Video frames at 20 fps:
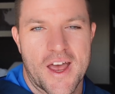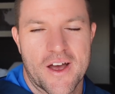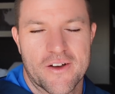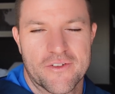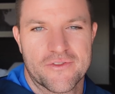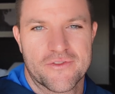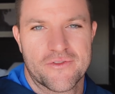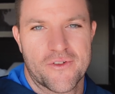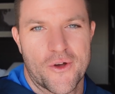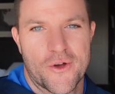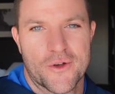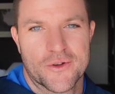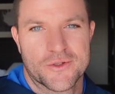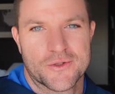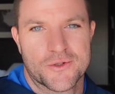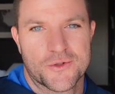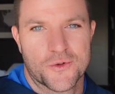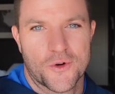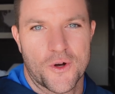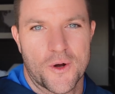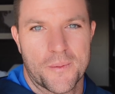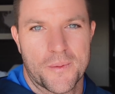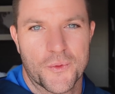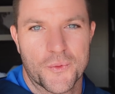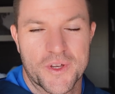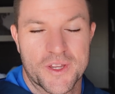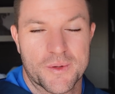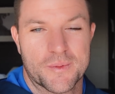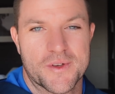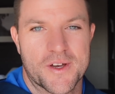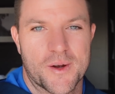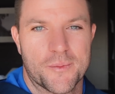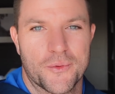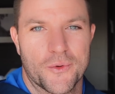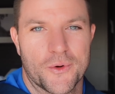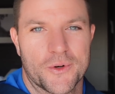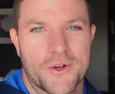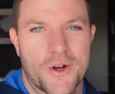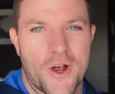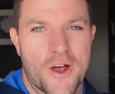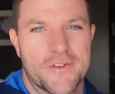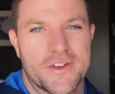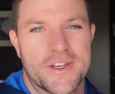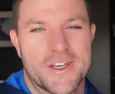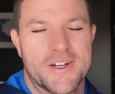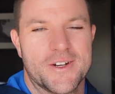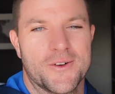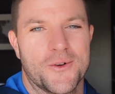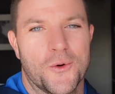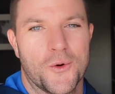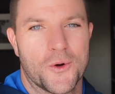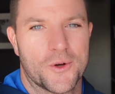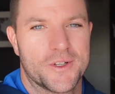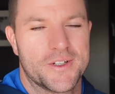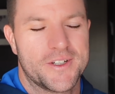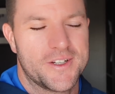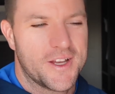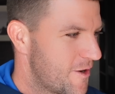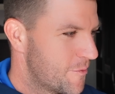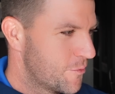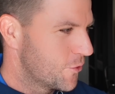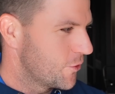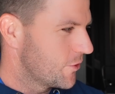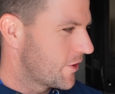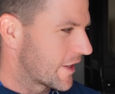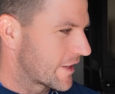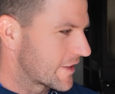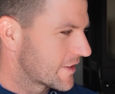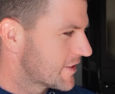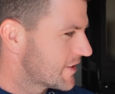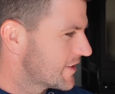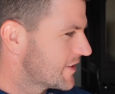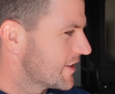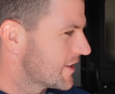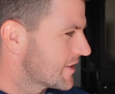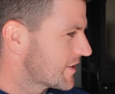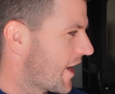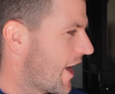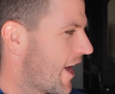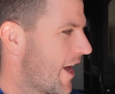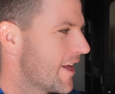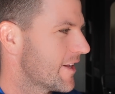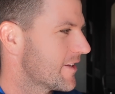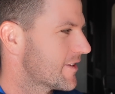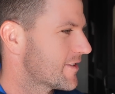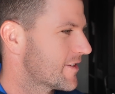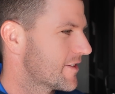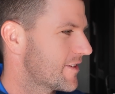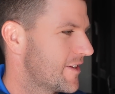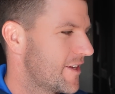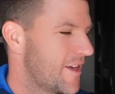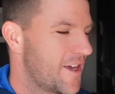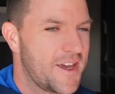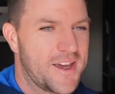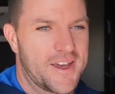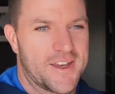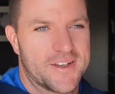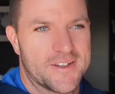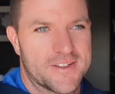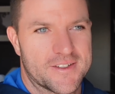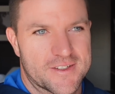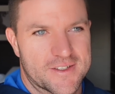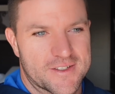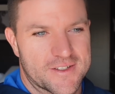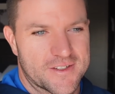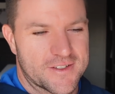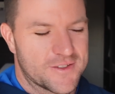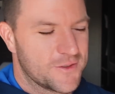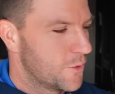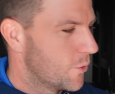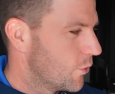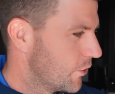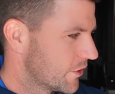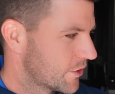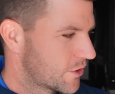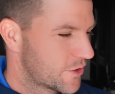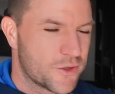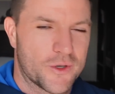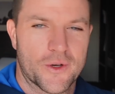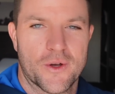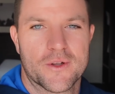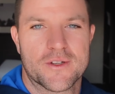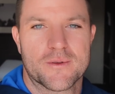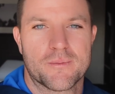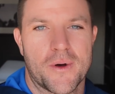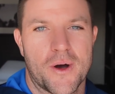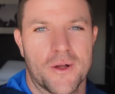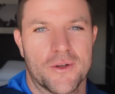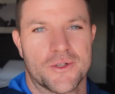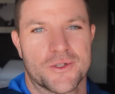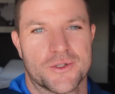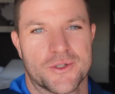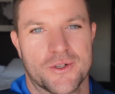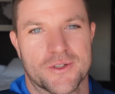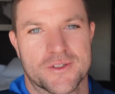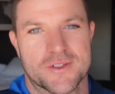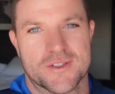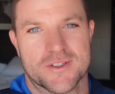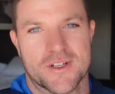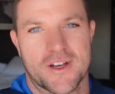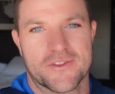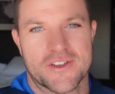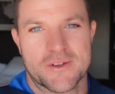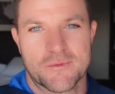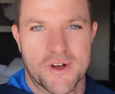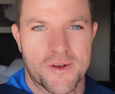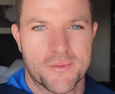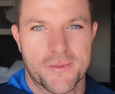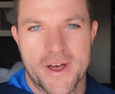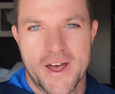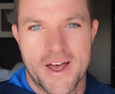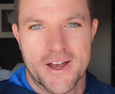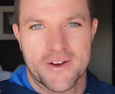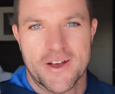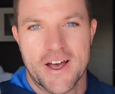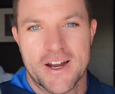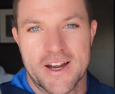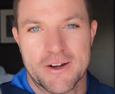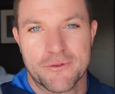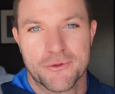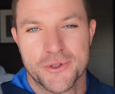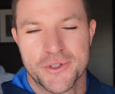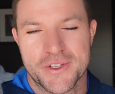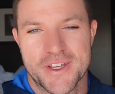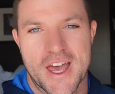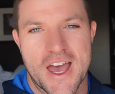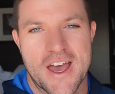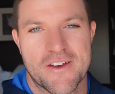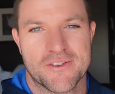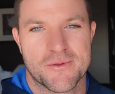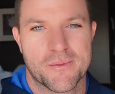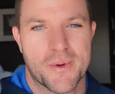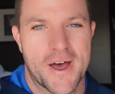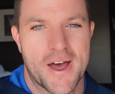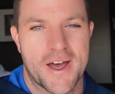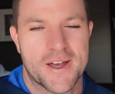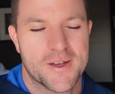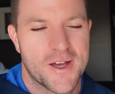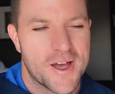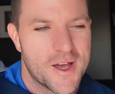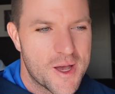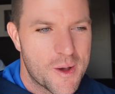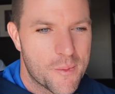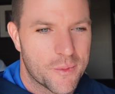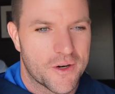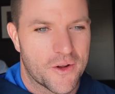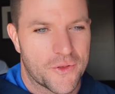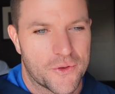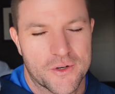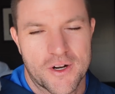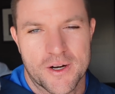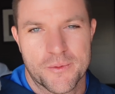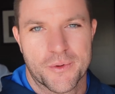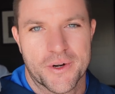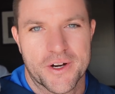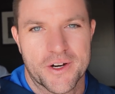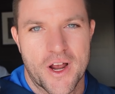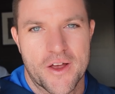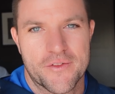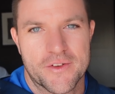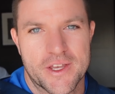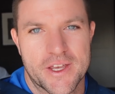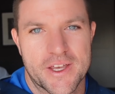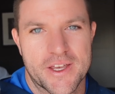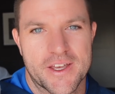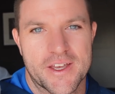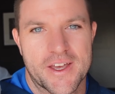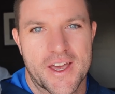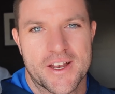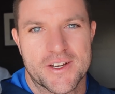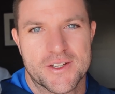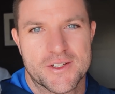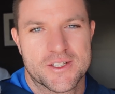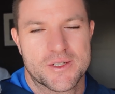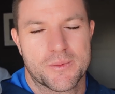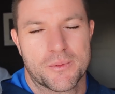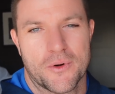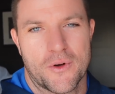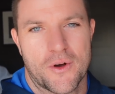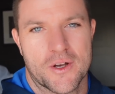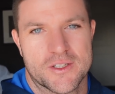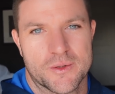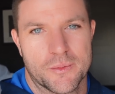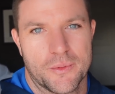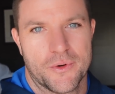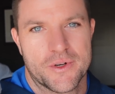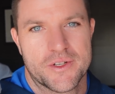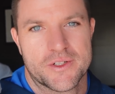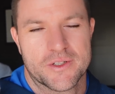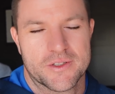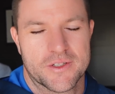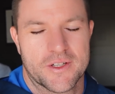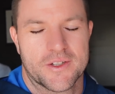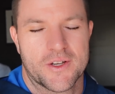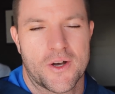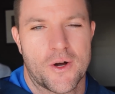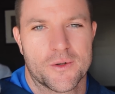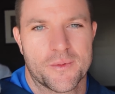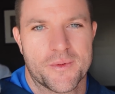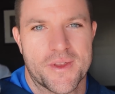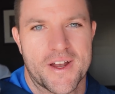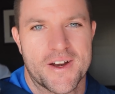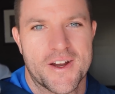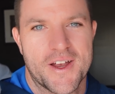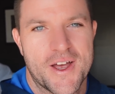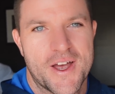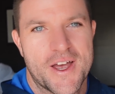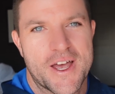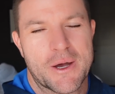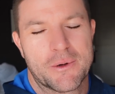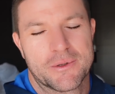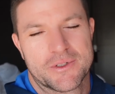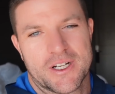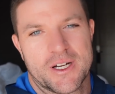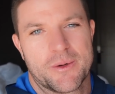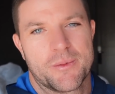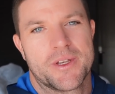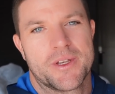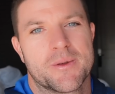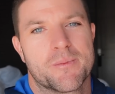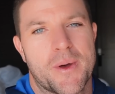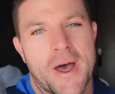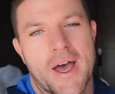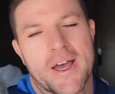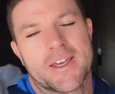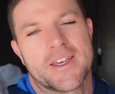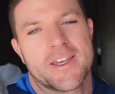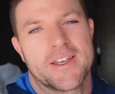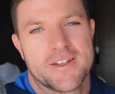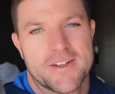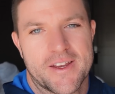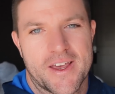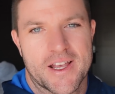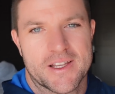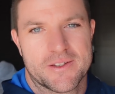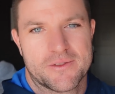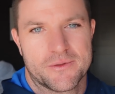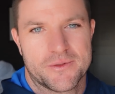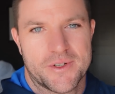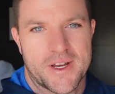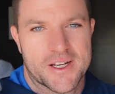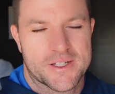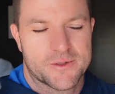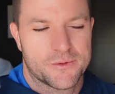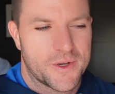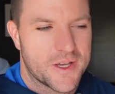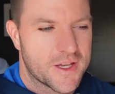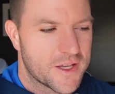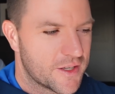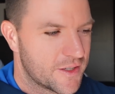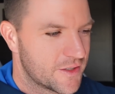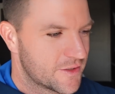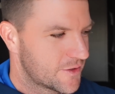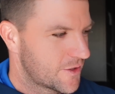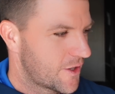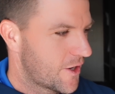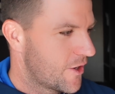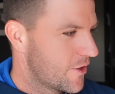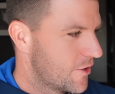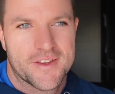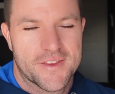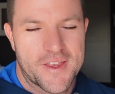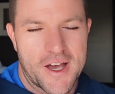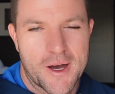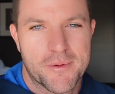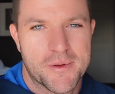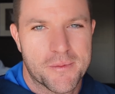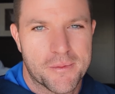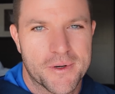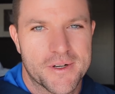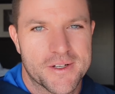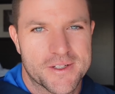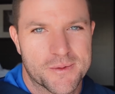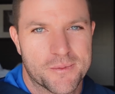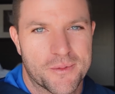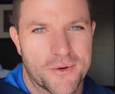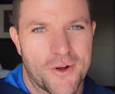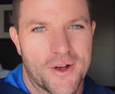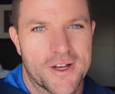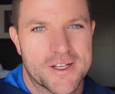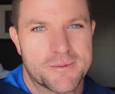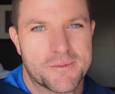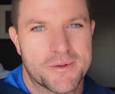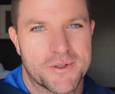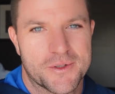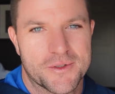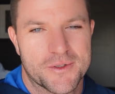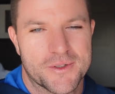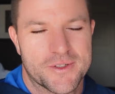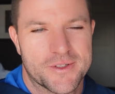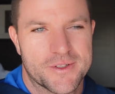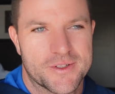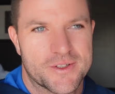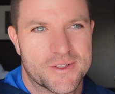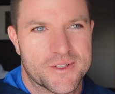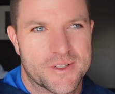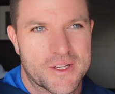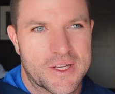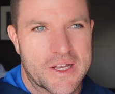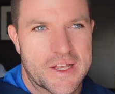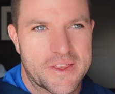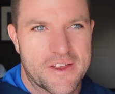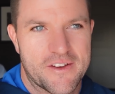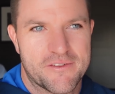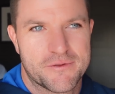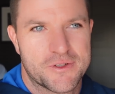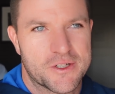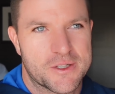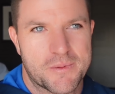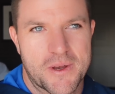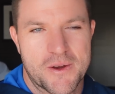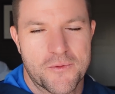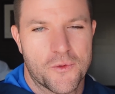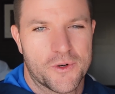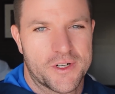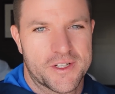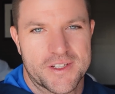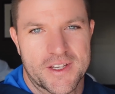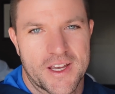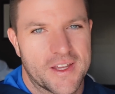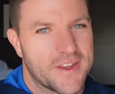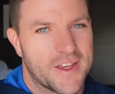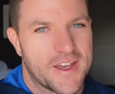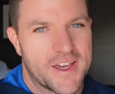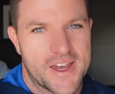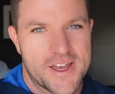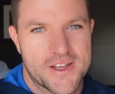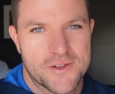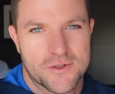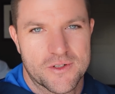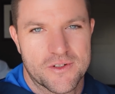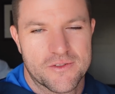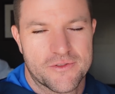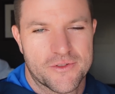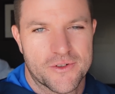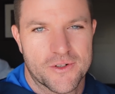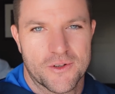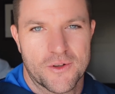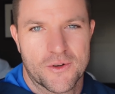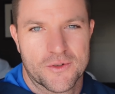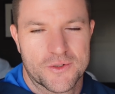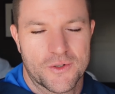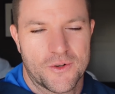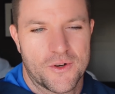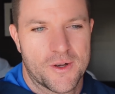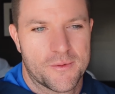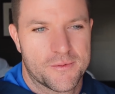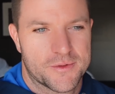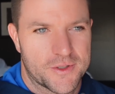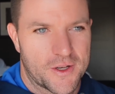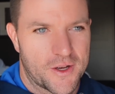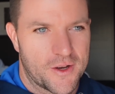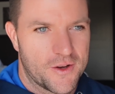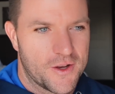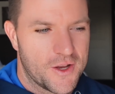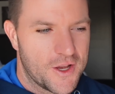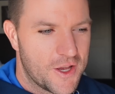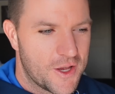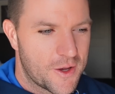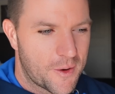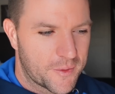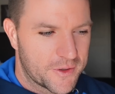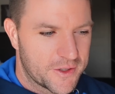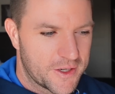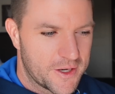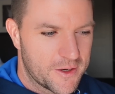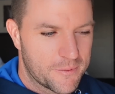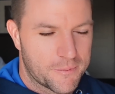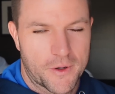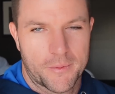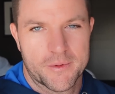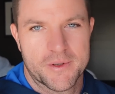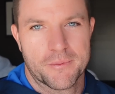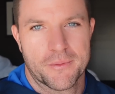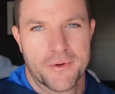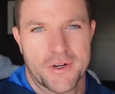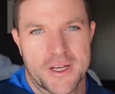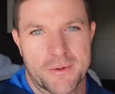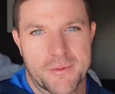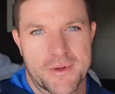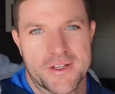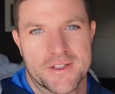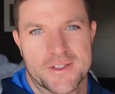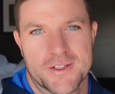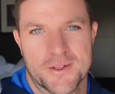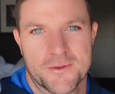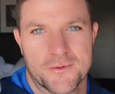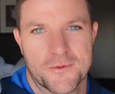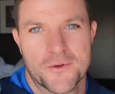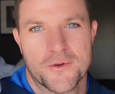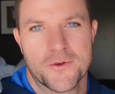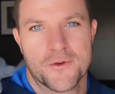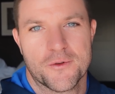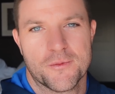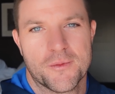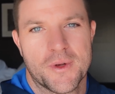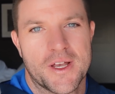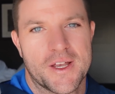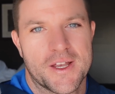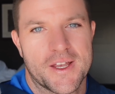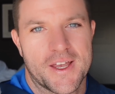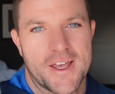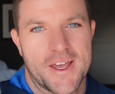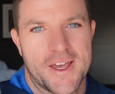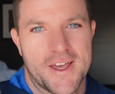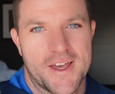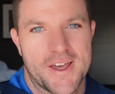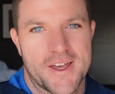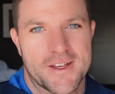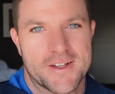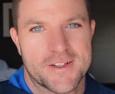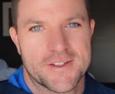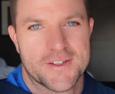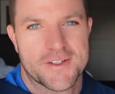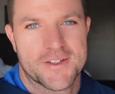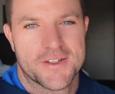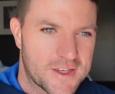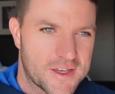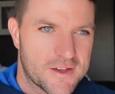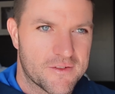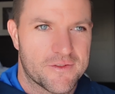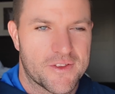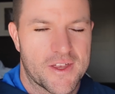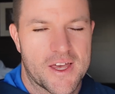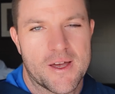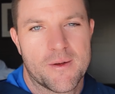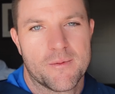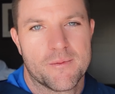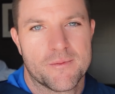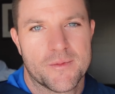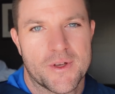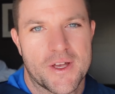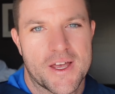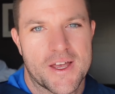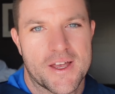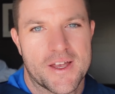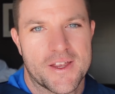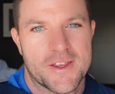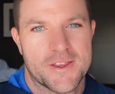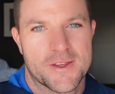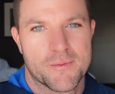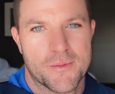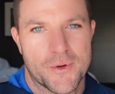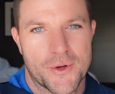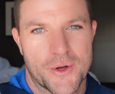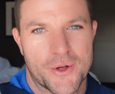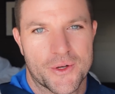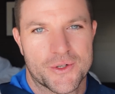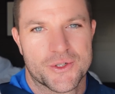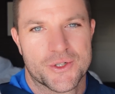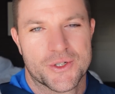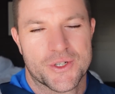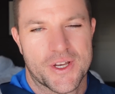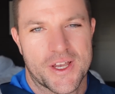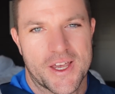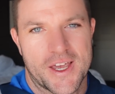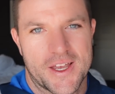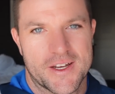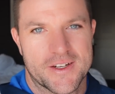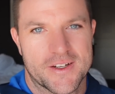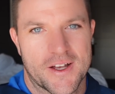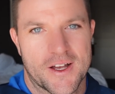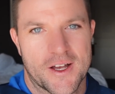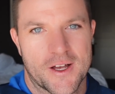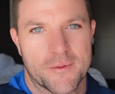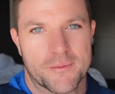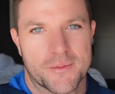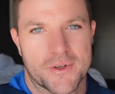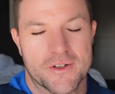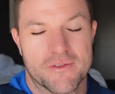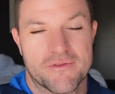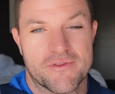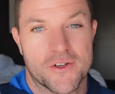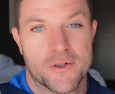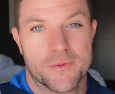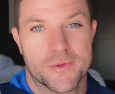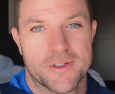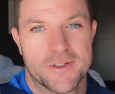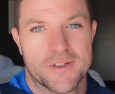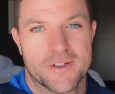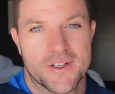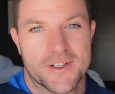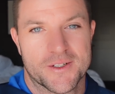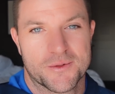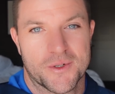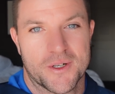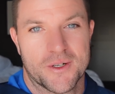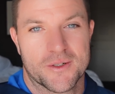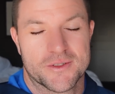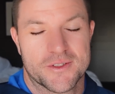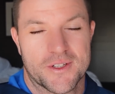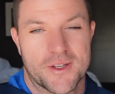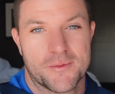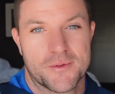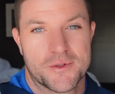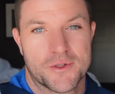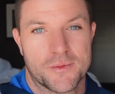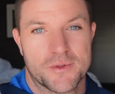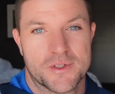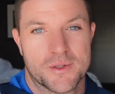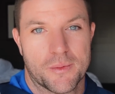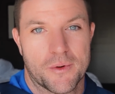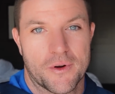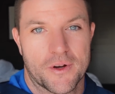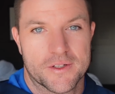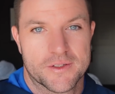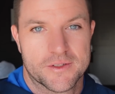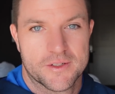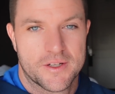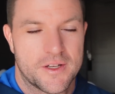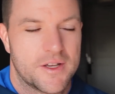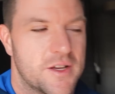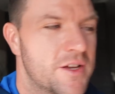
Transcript: our first drop with me. I brought it over here to Auckland. I brought like 6 hats and all the shirts, polo shirts and stuff in my bag. I had a really heavy bag, but I thought I'd bring it over here and surprise the boys, because I told them that it was going to back in Townsville next week. So they'll be pretty surprised, because they've just been wanting to get their hands on it for a long time. So I'm going to probably bring them into the room and give them the merch, and I'm gonna film it as well, so that we should be surprised.